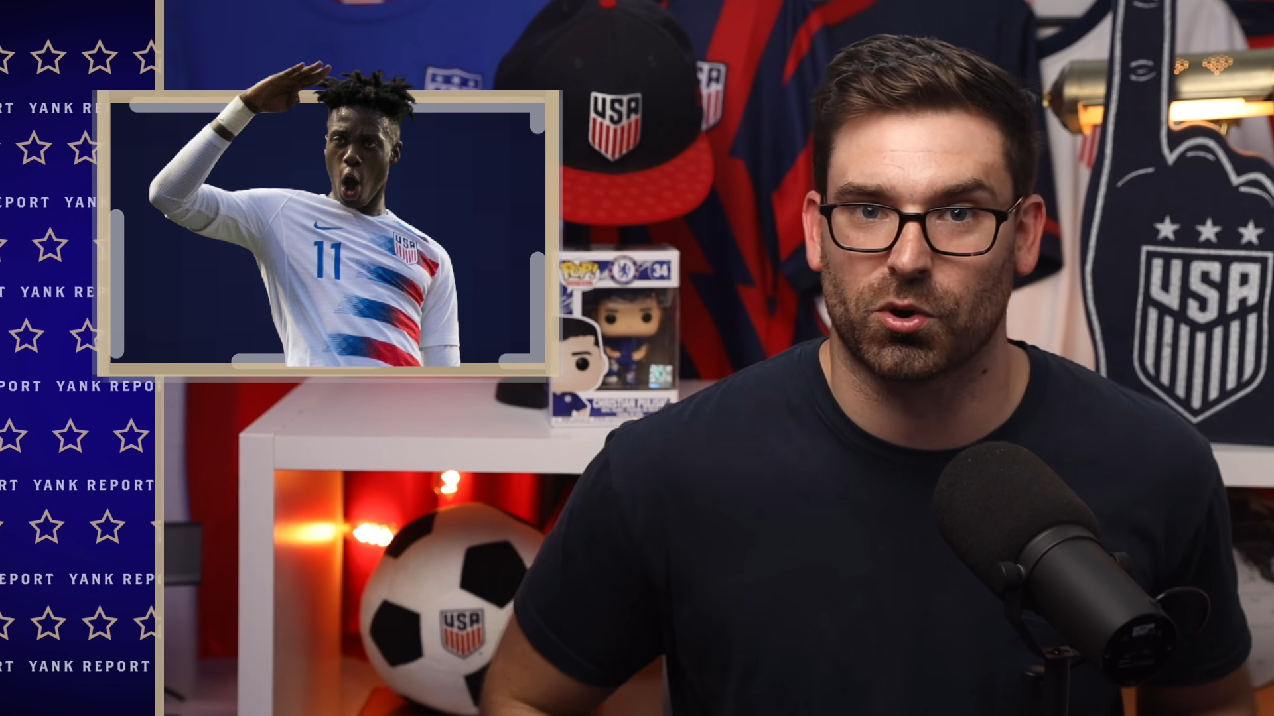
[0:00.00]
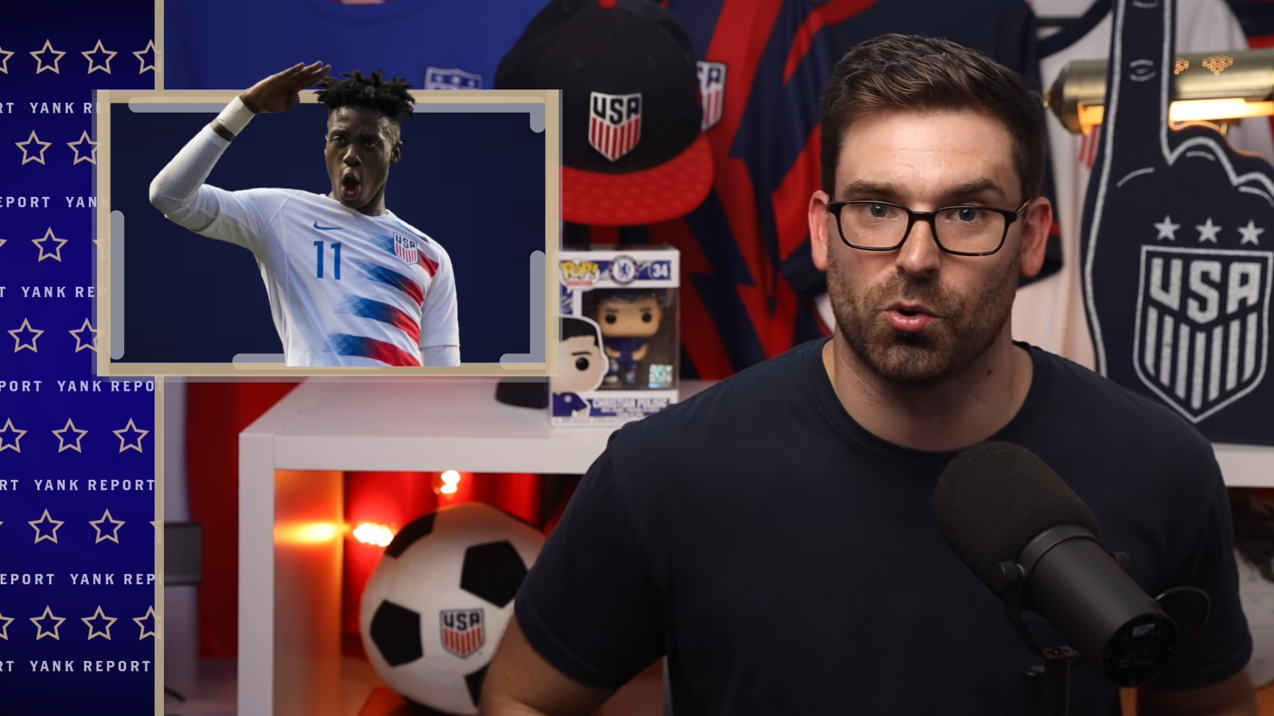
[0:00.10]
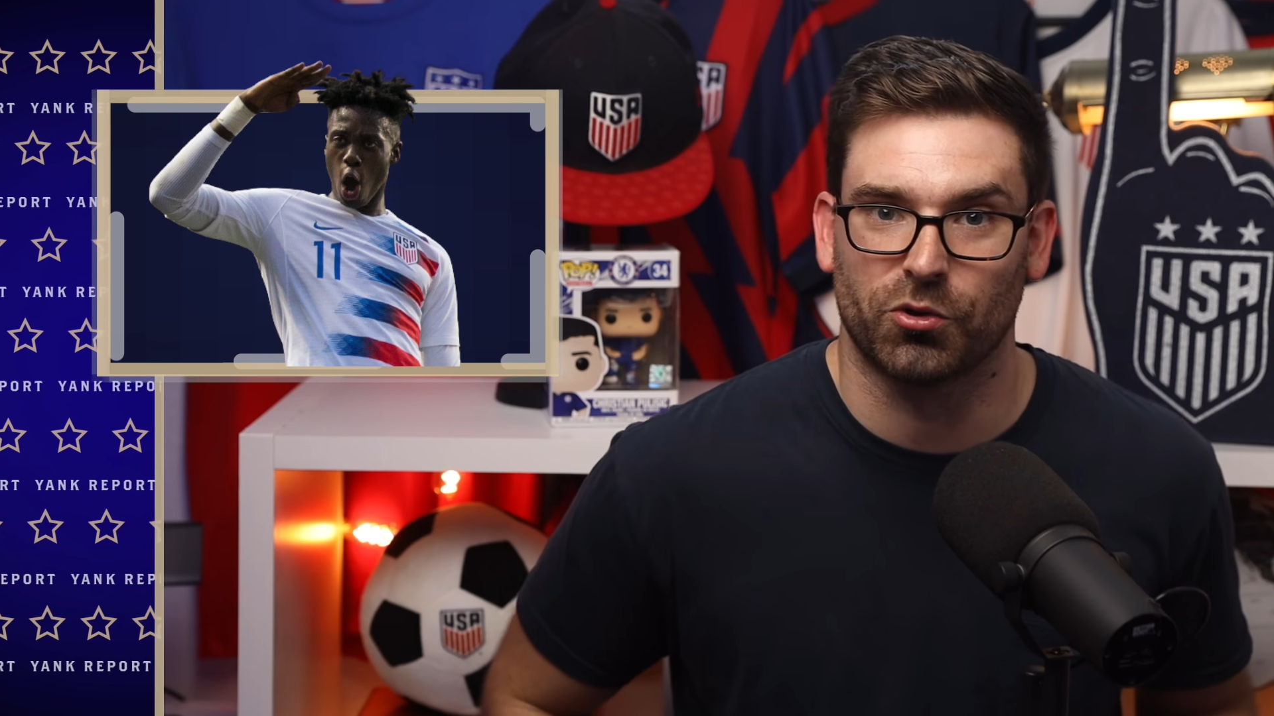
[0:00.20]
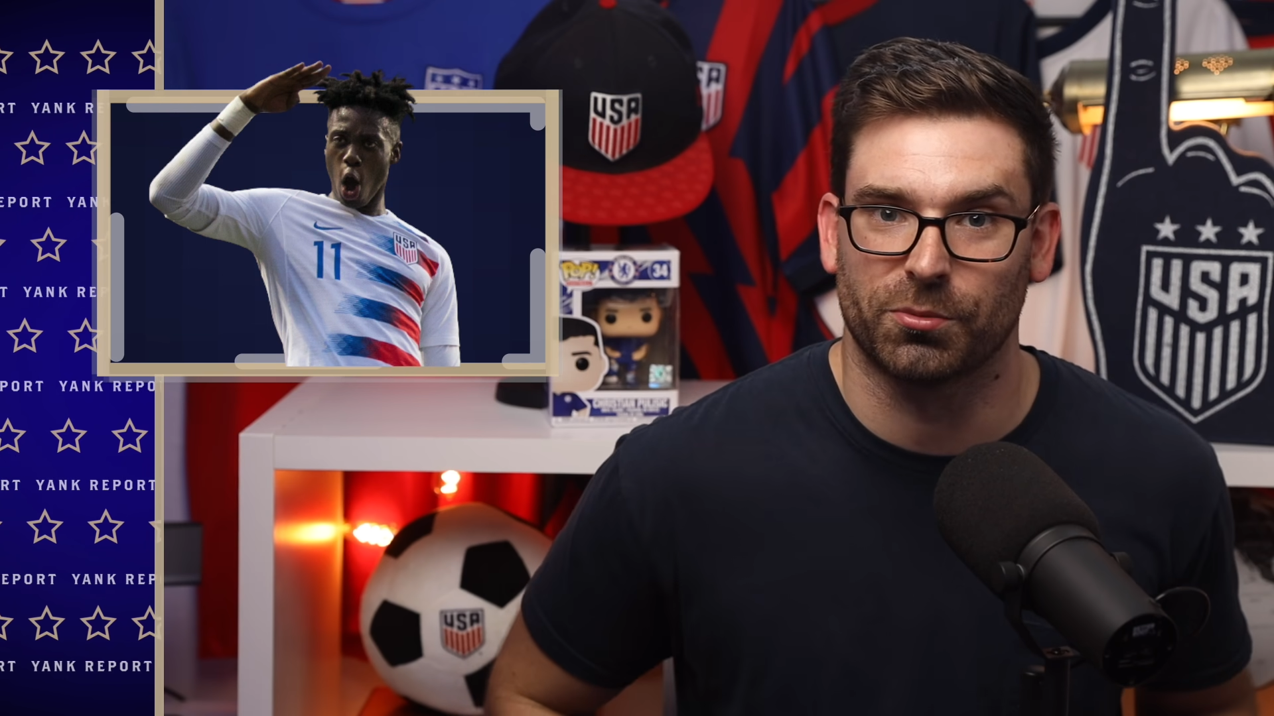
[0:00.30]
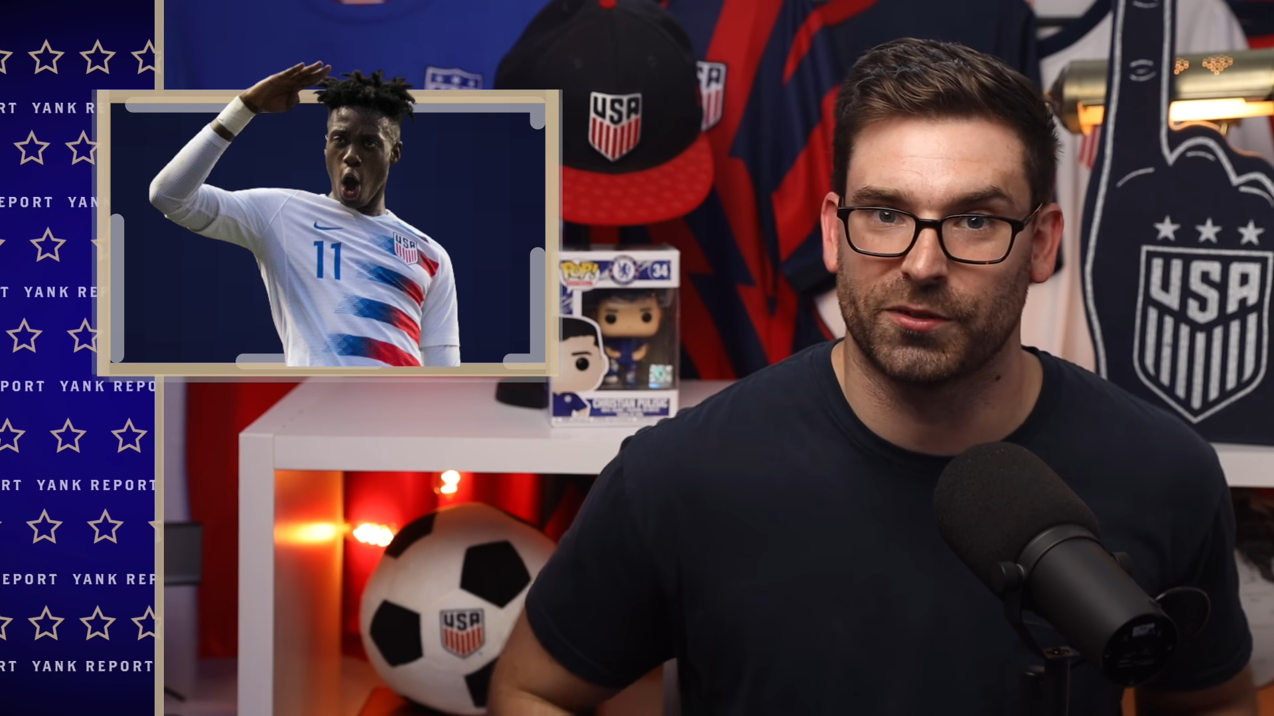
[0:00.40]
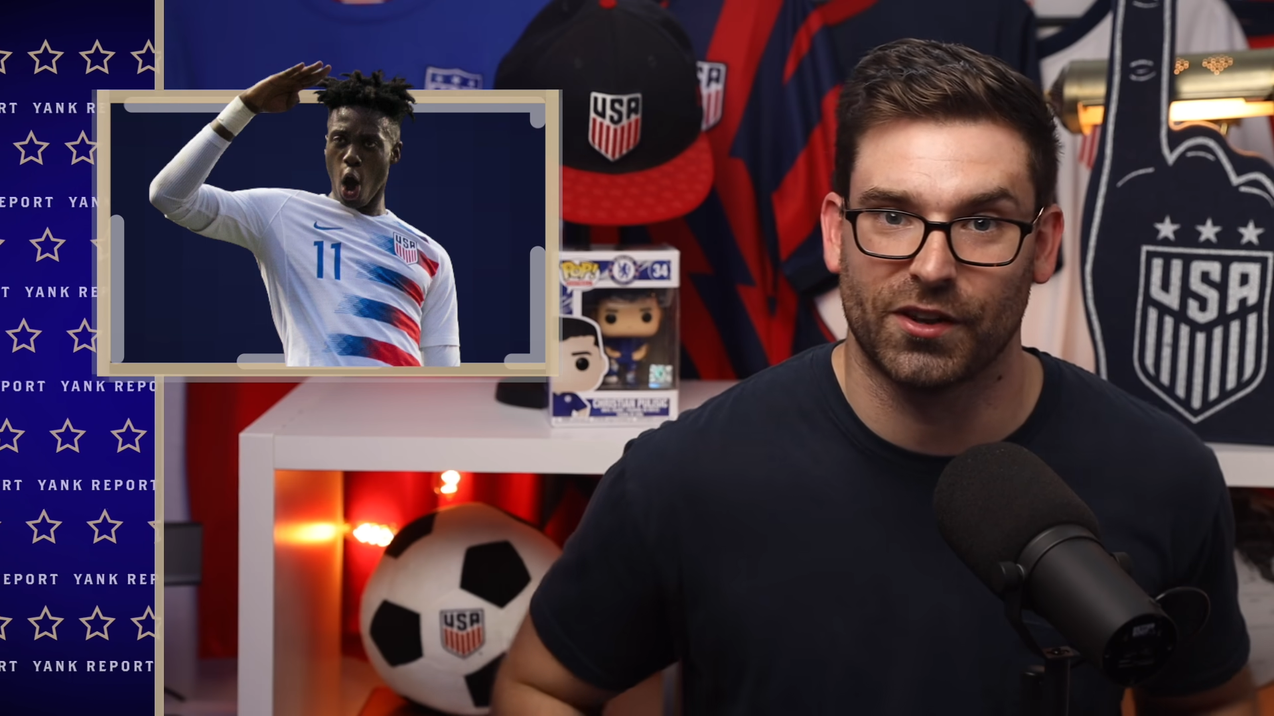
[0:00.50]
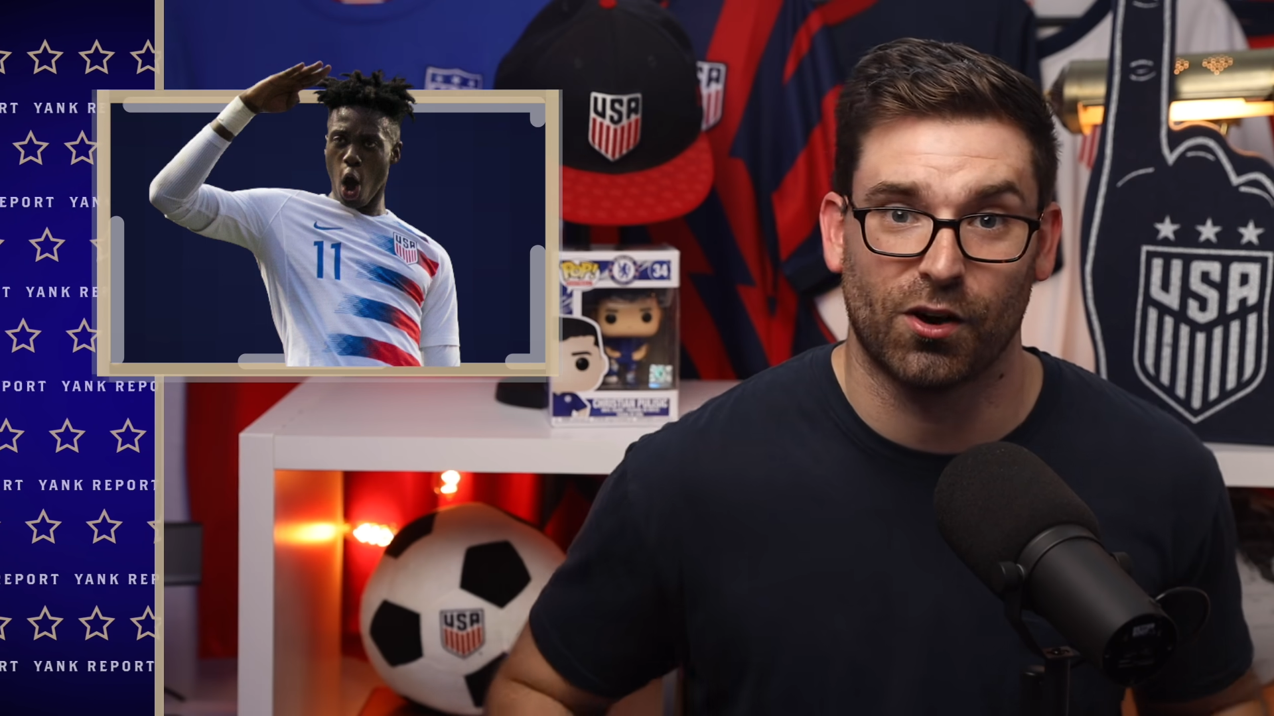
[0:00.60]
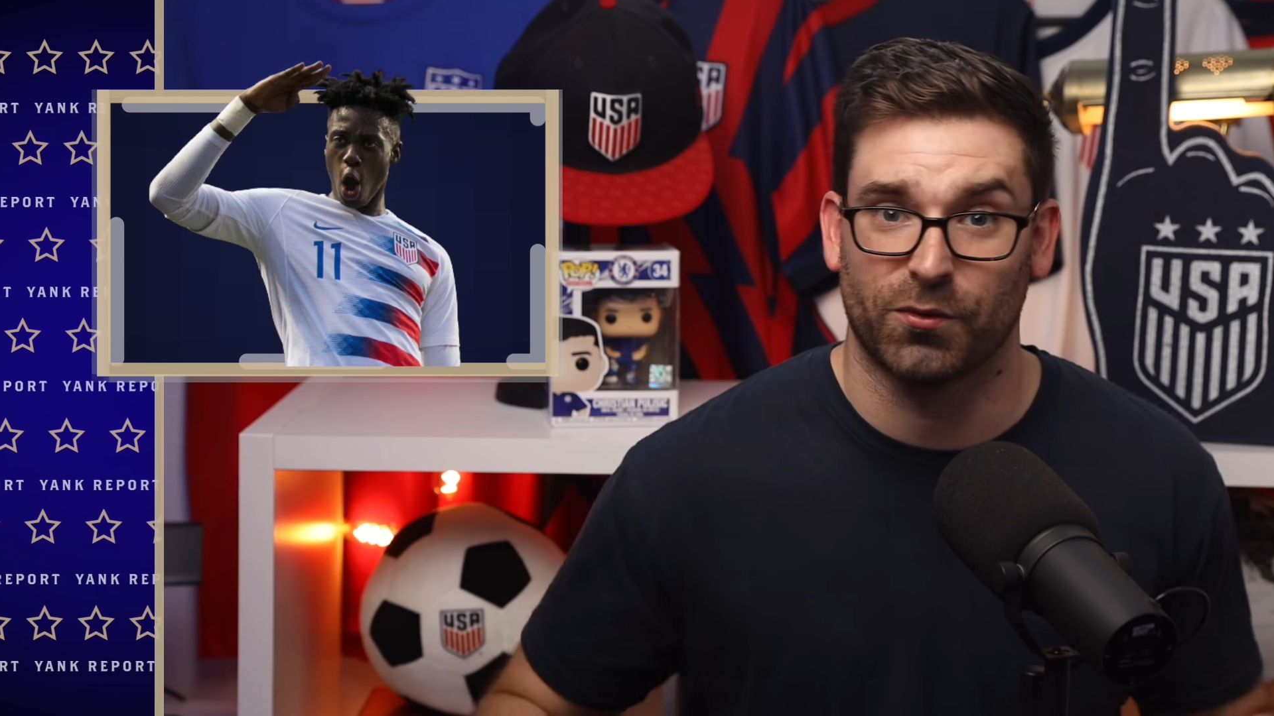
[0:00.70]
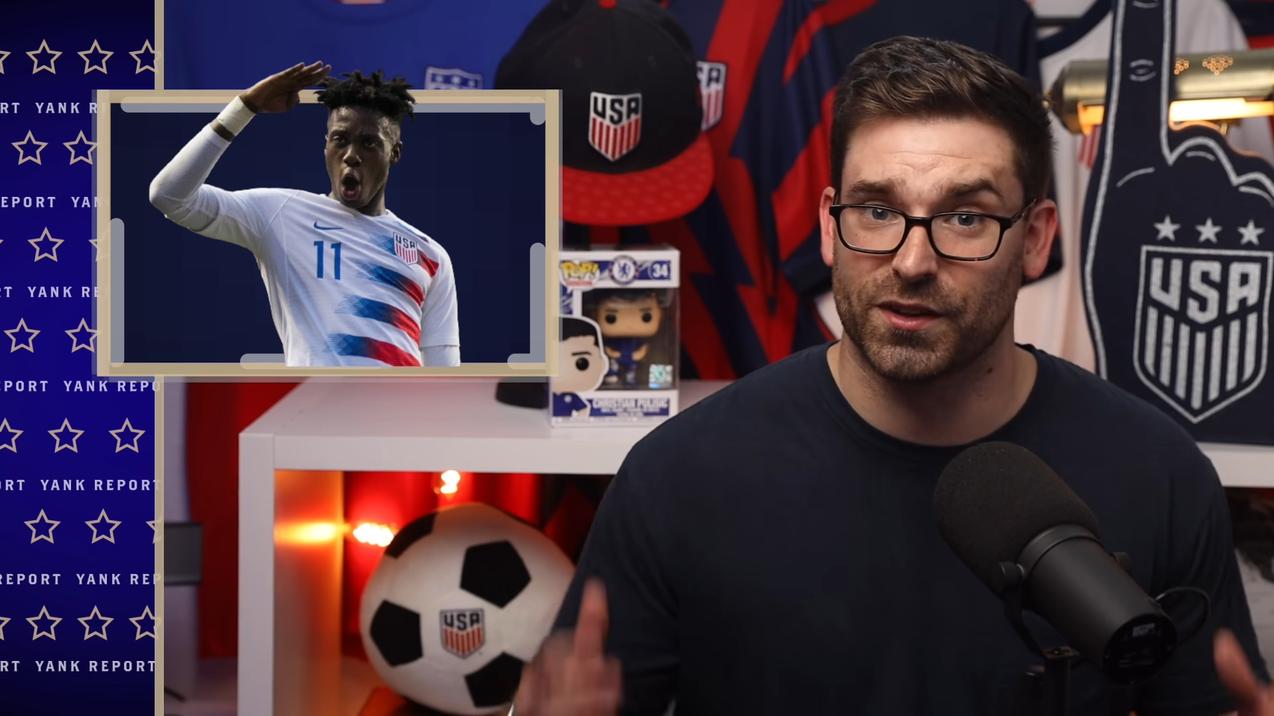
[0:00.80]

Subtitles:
goals himself.